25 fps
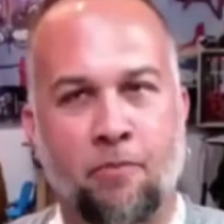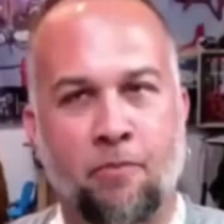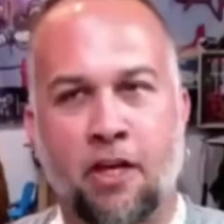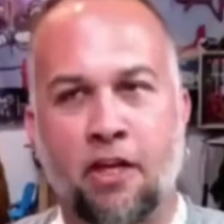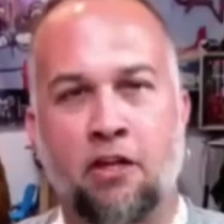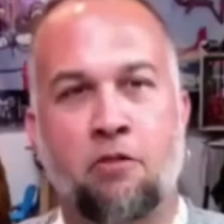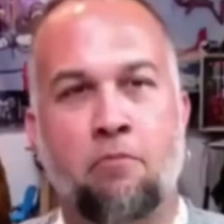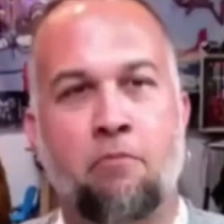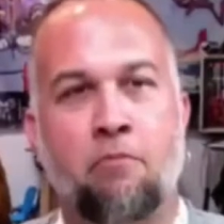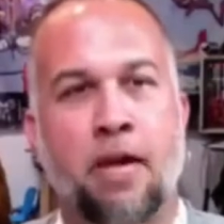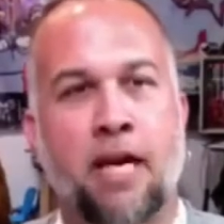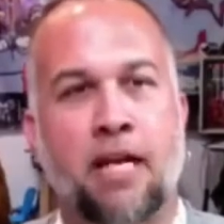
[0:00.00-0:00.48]
and
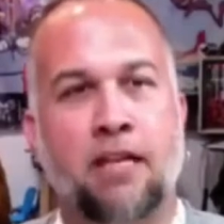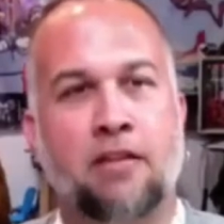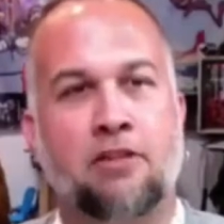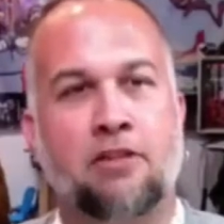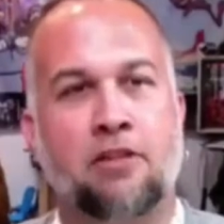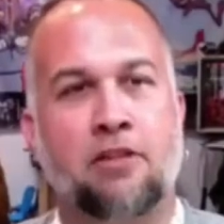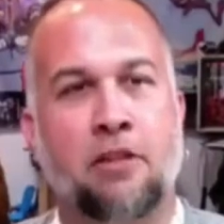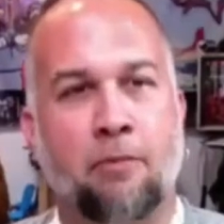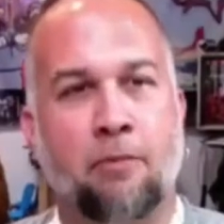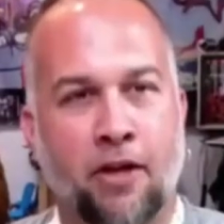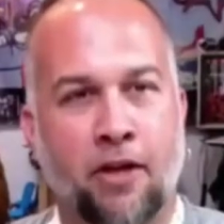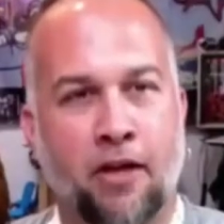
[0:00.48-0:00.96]
you made
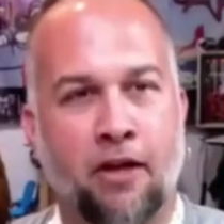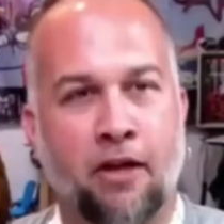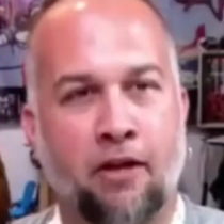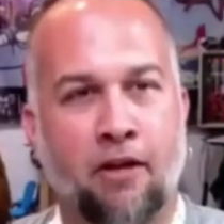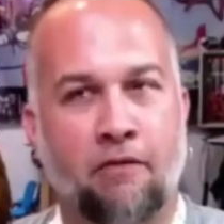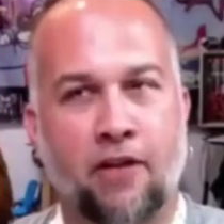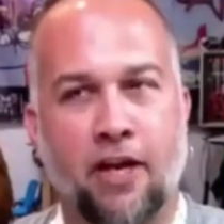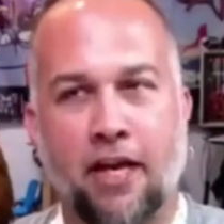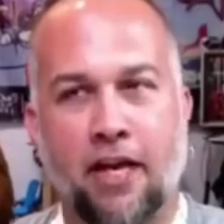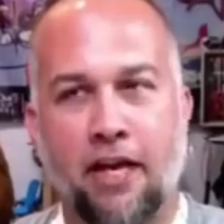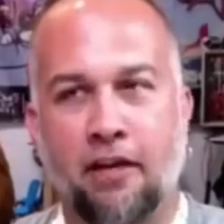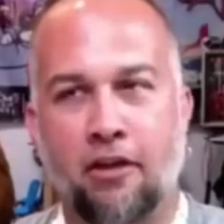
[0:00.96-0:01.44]
something
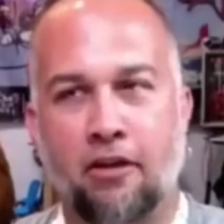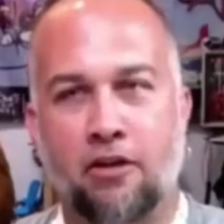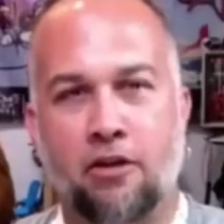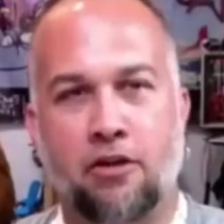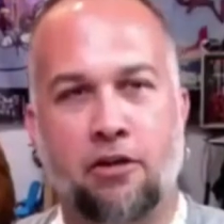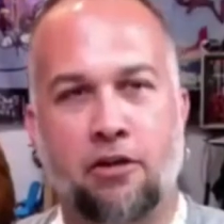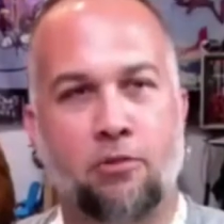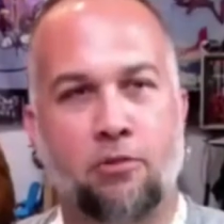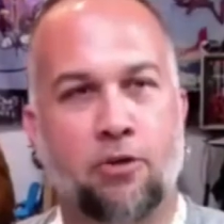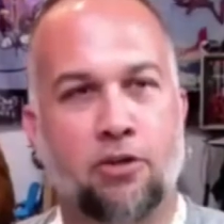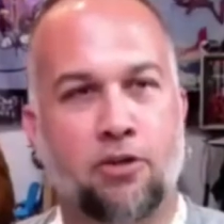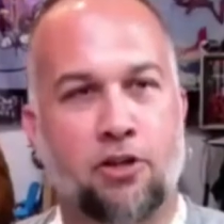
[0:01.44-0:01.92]
of that, and
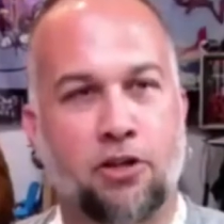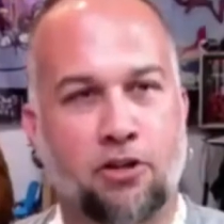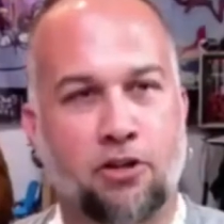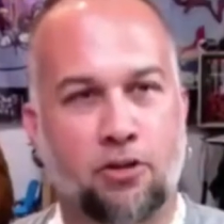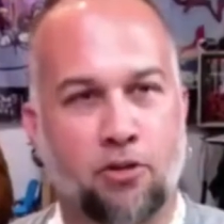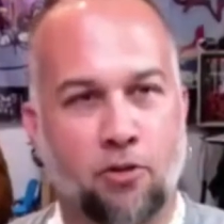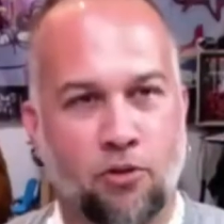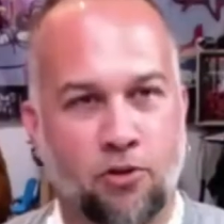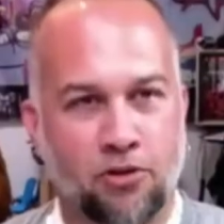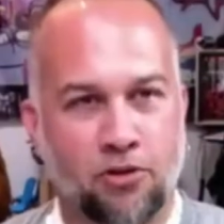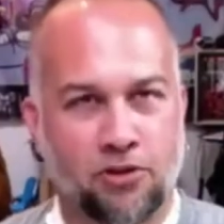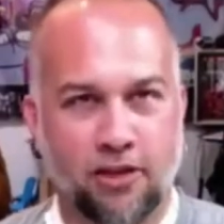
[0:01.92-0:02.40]
look at what the
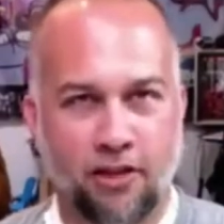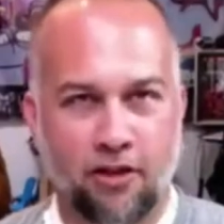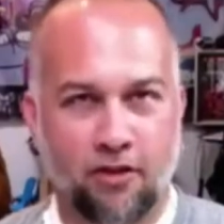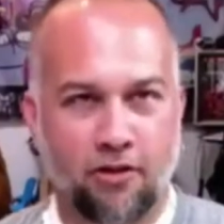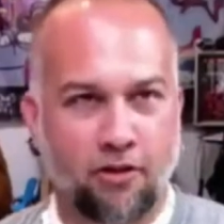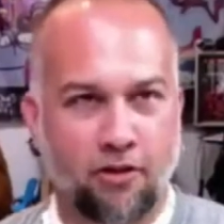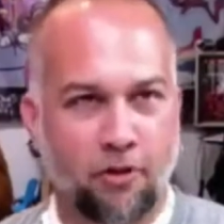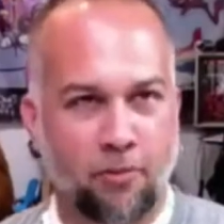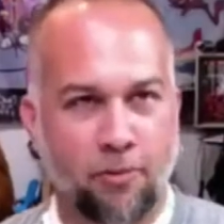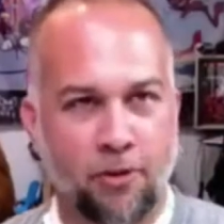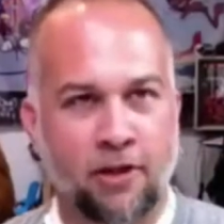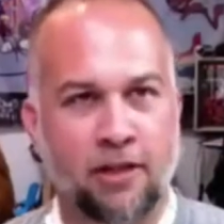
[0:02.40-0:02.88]
doors that are
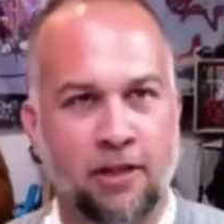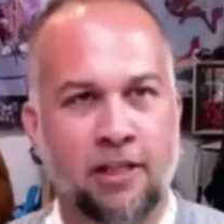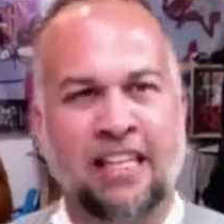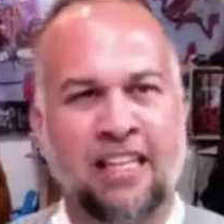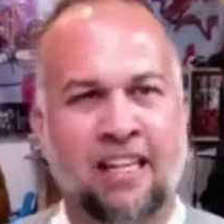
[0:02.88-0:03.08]
open.